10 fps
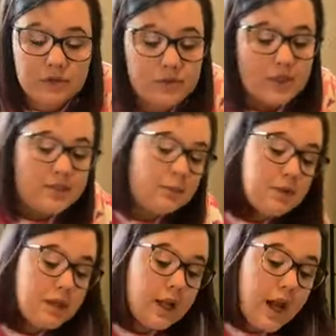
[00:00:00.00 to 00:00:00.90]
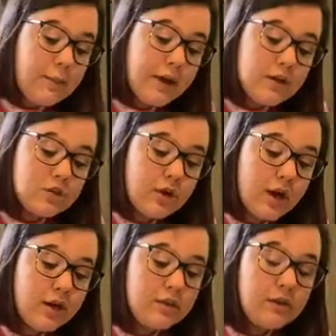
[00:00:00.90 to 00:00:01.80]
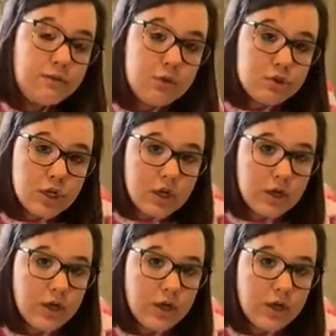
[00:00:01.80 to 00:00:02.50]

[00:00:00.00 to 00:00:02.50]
so that's something that I might try in the future,